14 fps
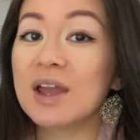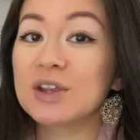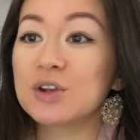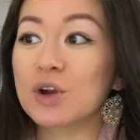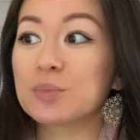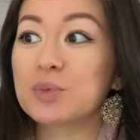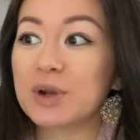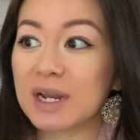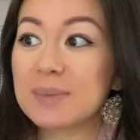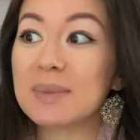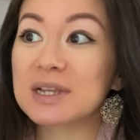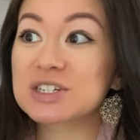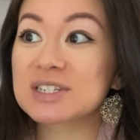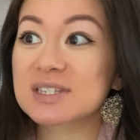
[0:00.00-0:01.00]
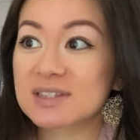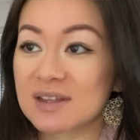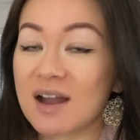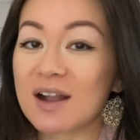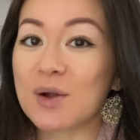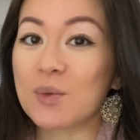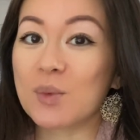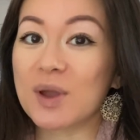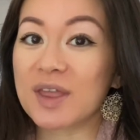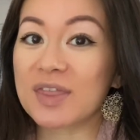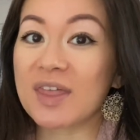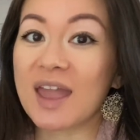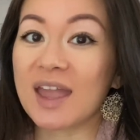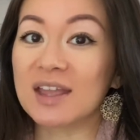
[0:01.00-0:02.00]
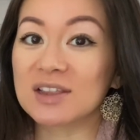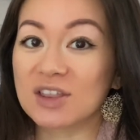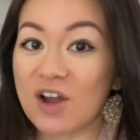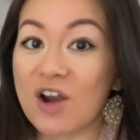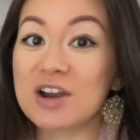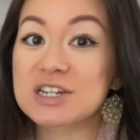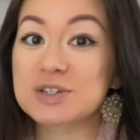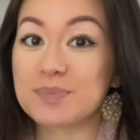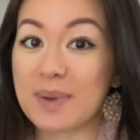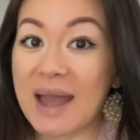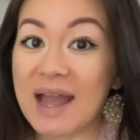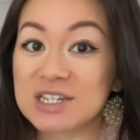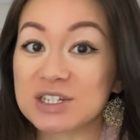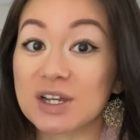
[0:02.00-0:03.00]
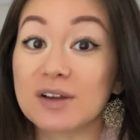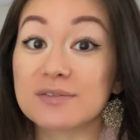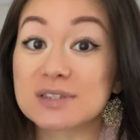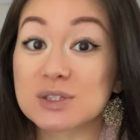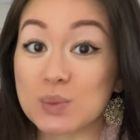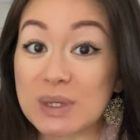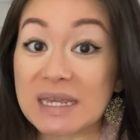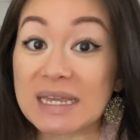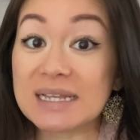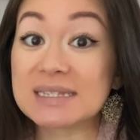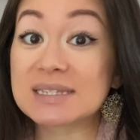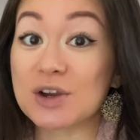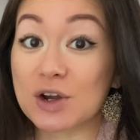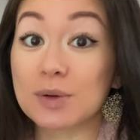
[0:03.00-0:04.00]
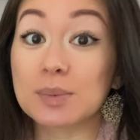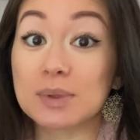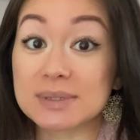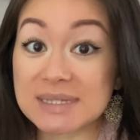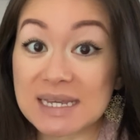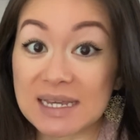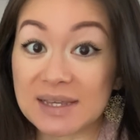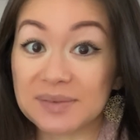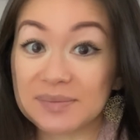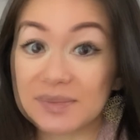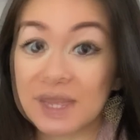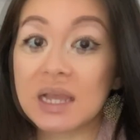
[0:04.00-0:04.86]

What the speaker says: you're pretty much stuck with a large batch of sweetened herbal tea.